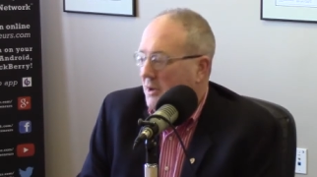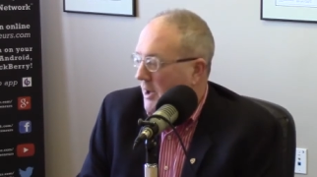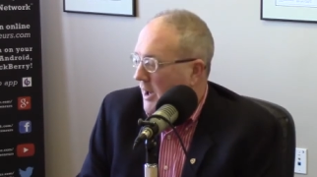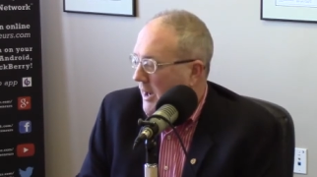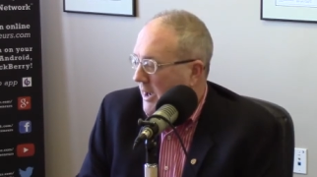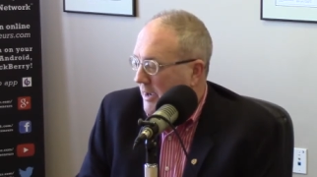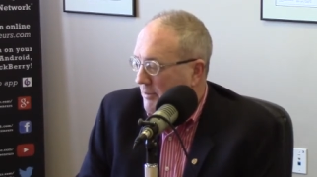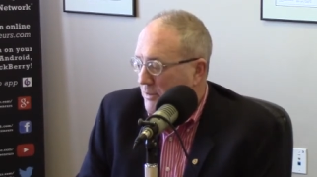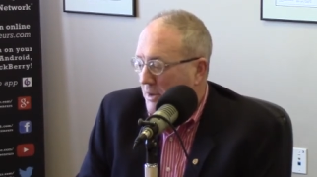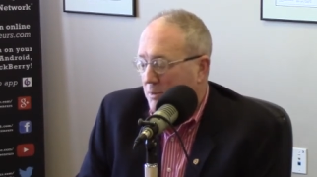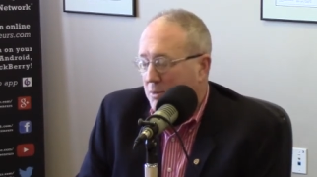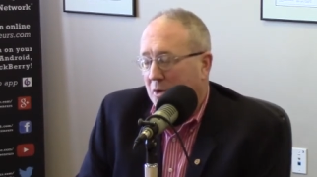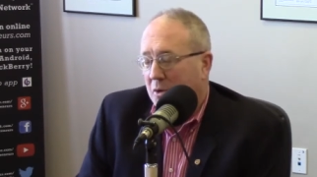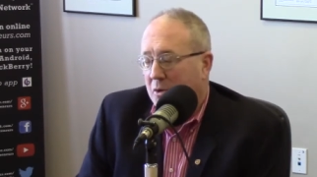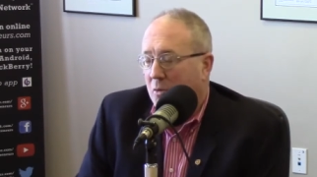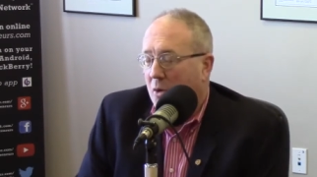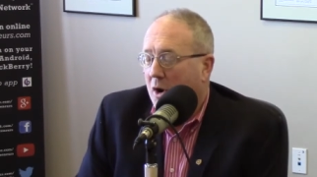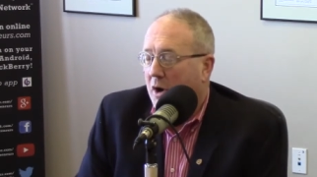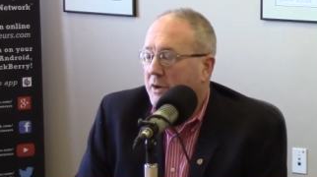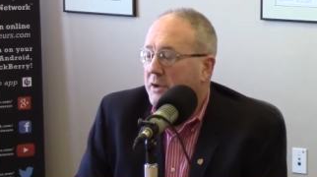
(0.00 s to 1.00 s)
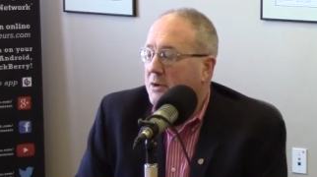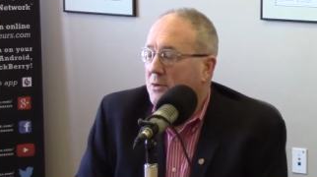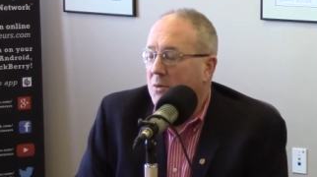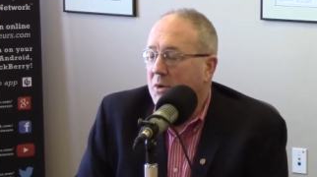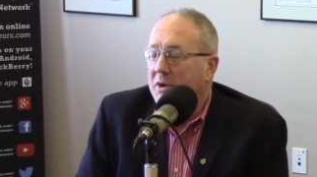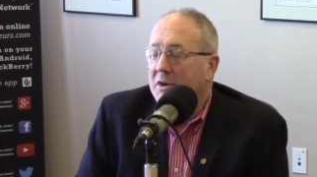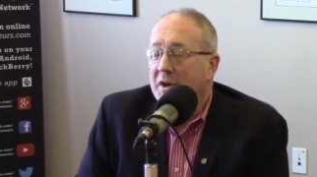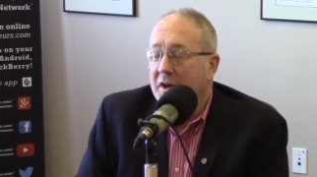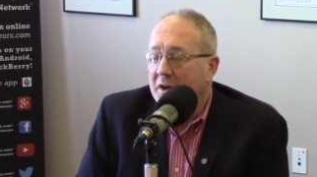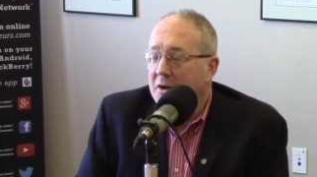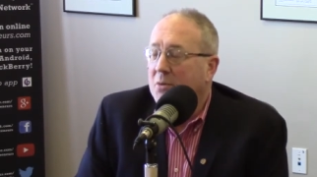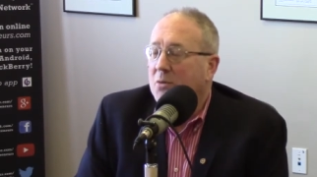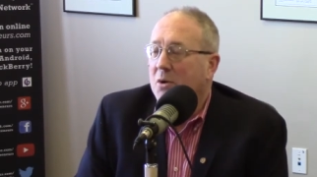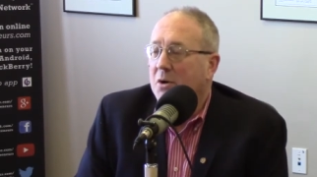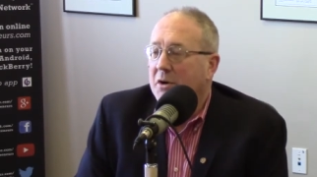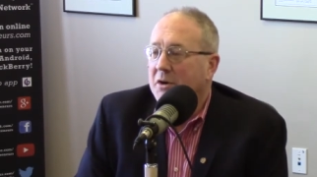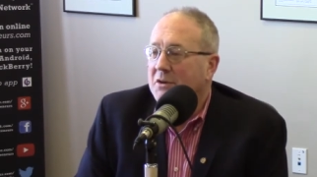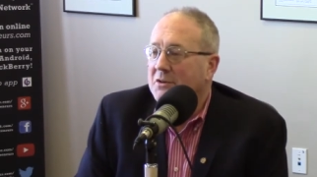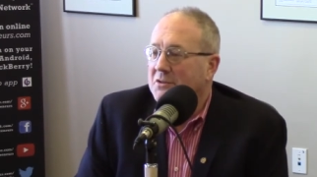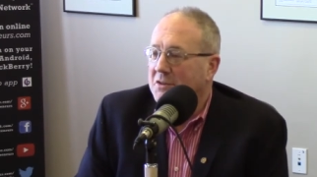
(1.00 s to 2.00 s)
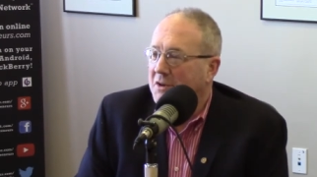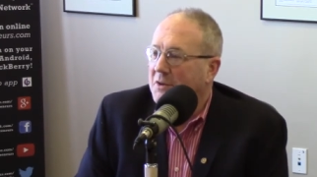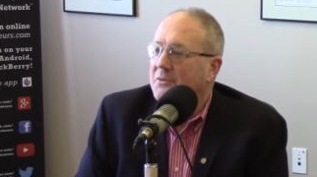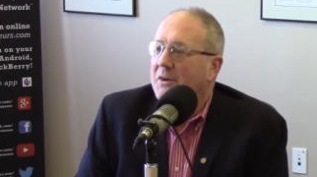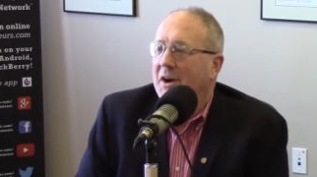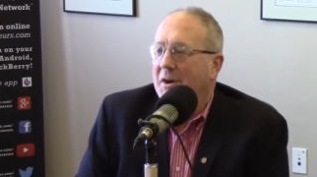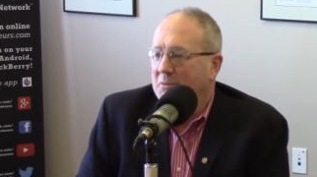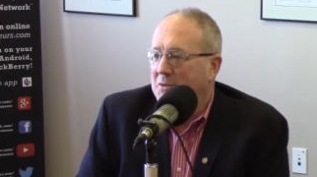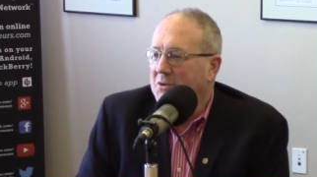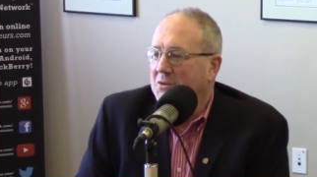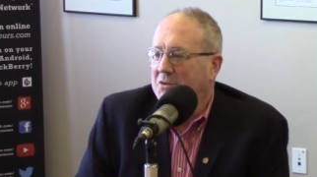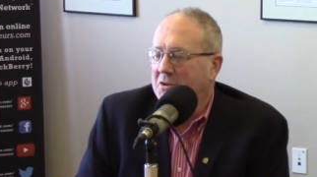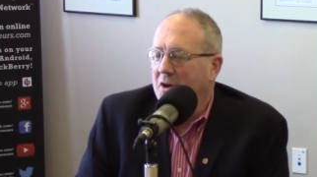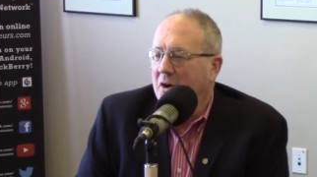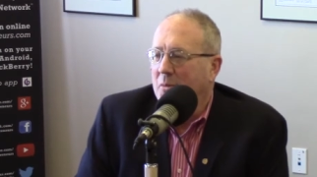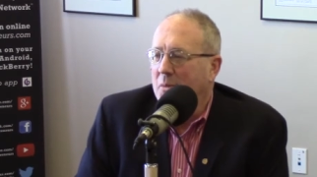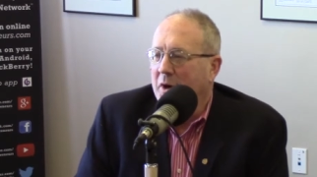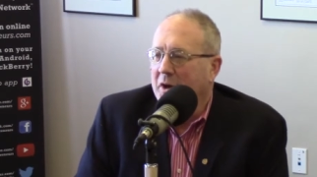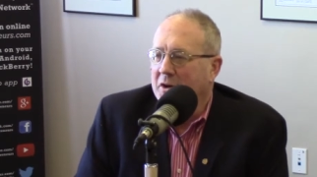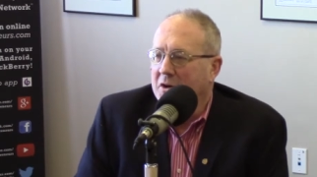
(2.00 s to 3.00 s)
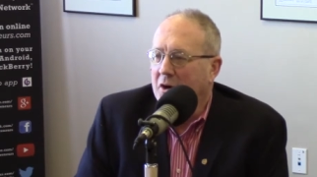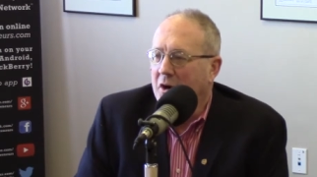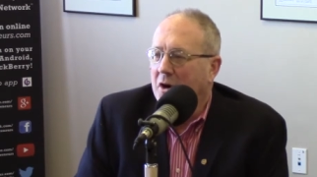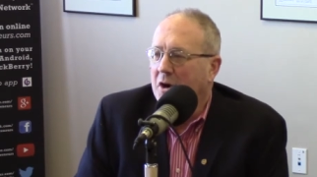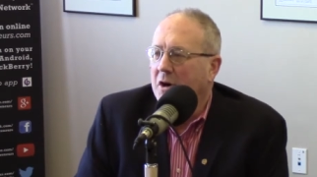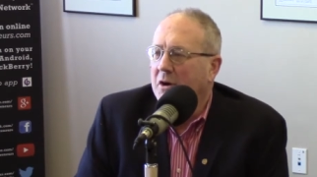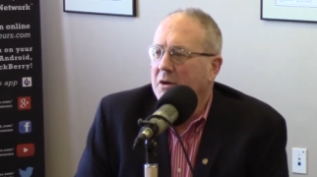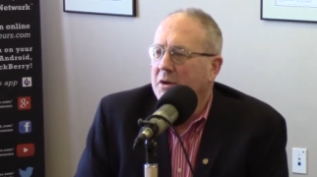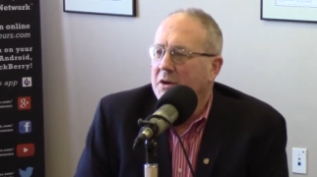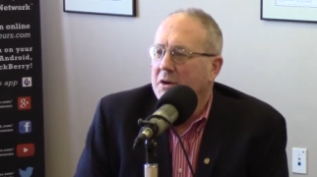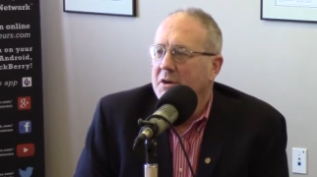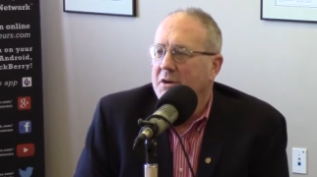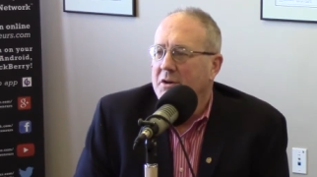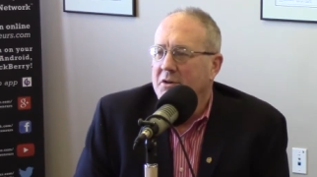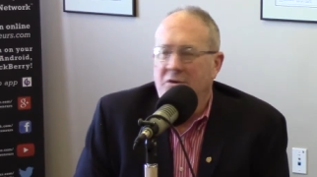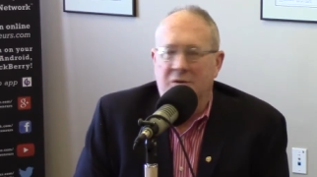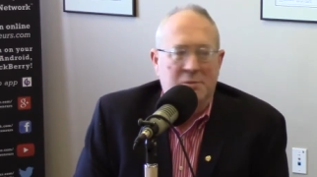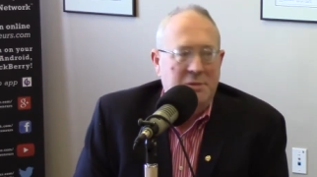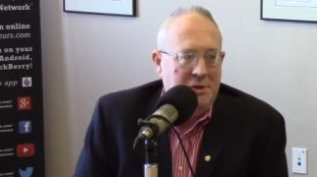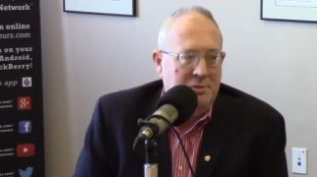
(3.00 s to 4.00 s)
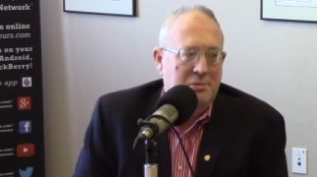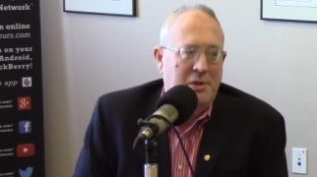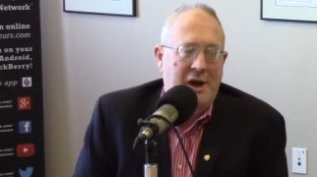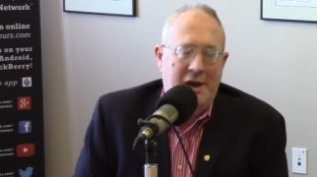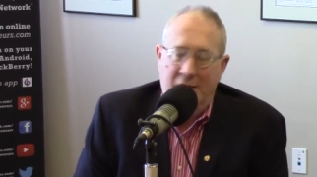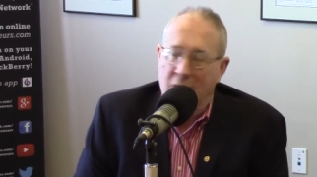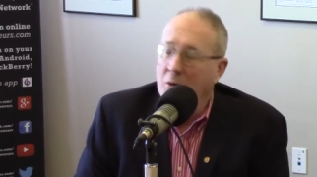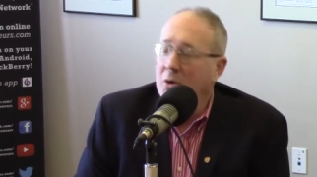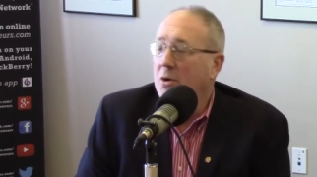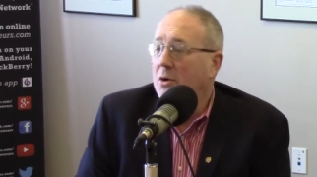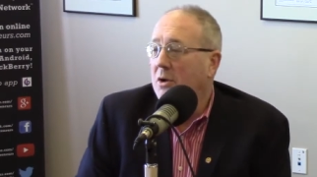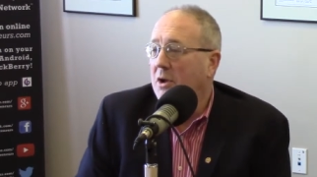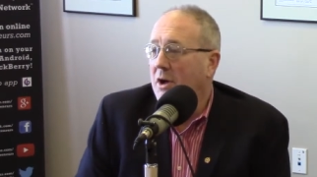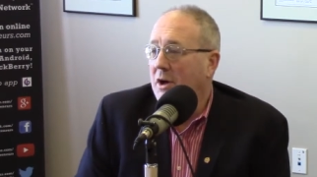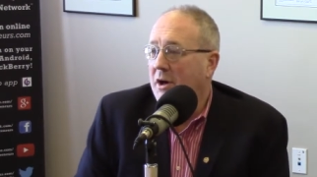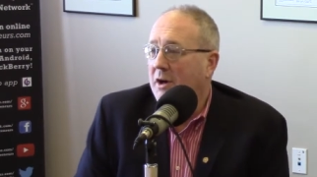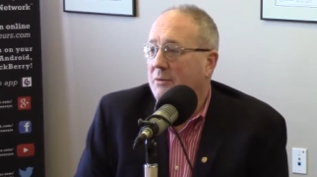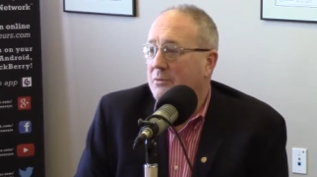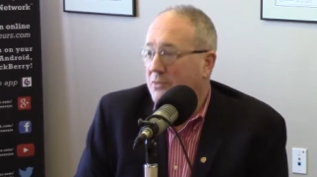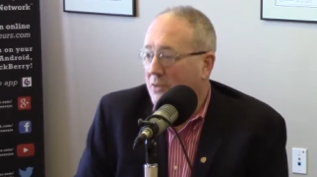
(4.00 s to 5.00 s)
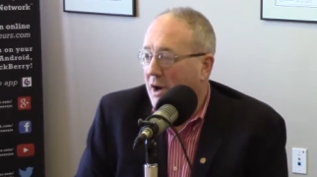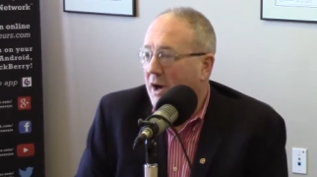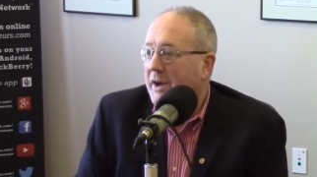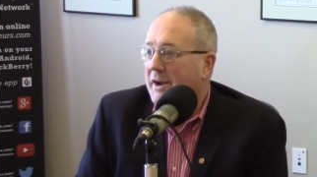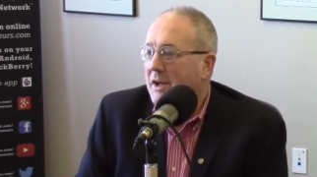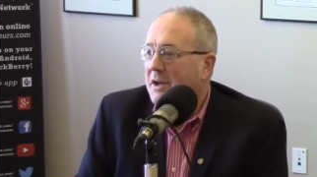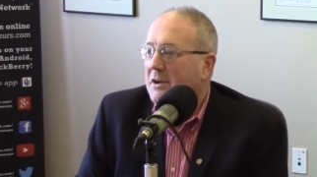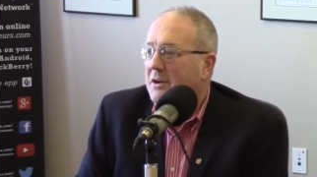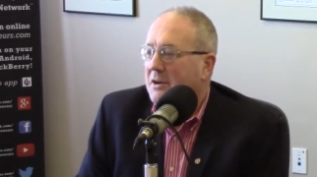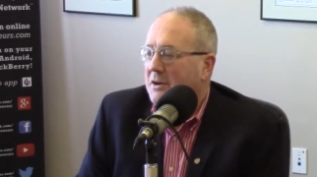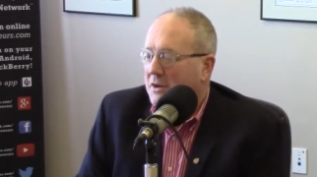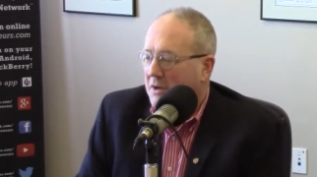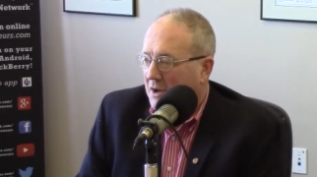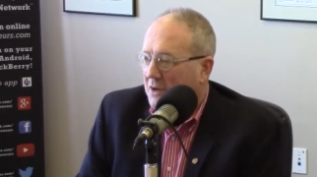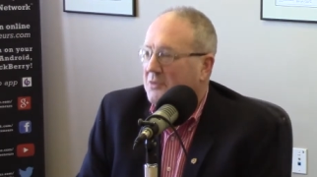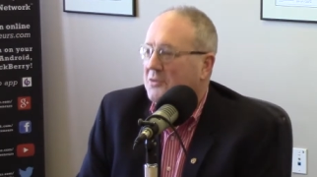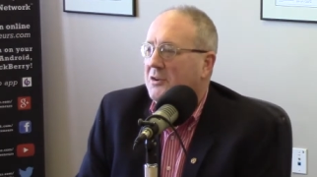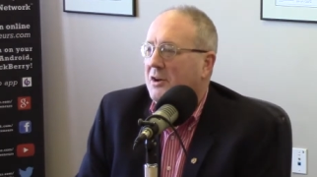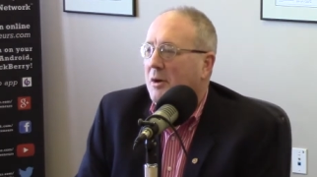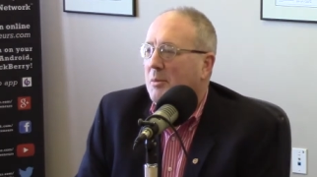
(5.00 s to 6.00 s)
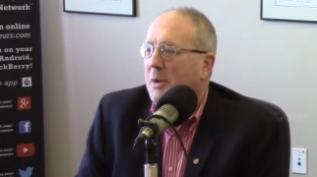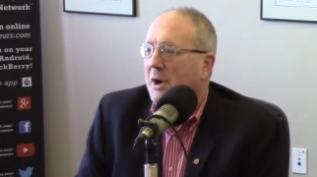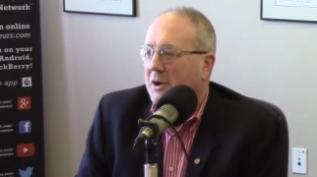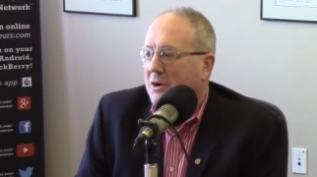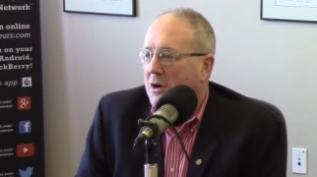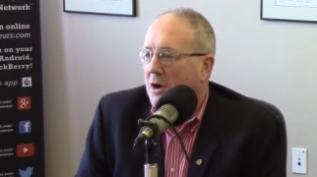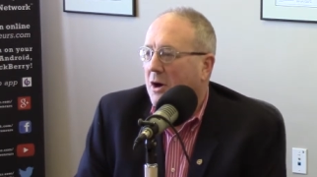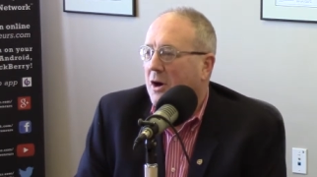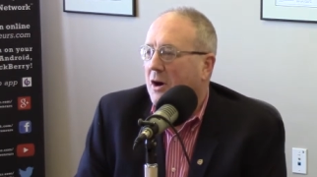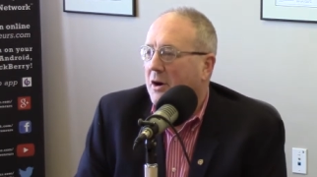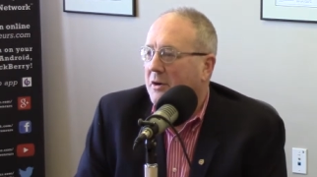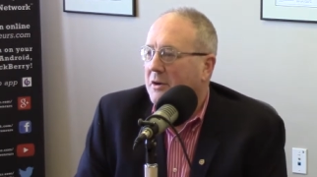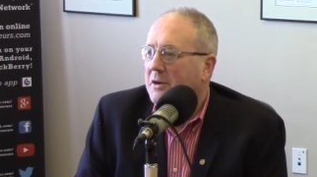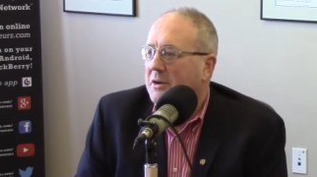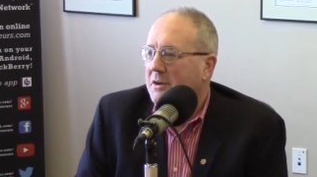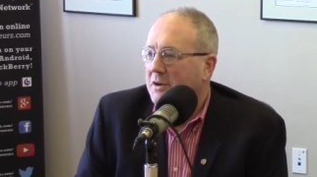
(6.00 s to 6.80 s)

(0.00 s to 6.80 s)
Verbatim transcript: I remember walking one day to work and said, if I have to sell my car to meet payroll on Friday, I'll sell my car.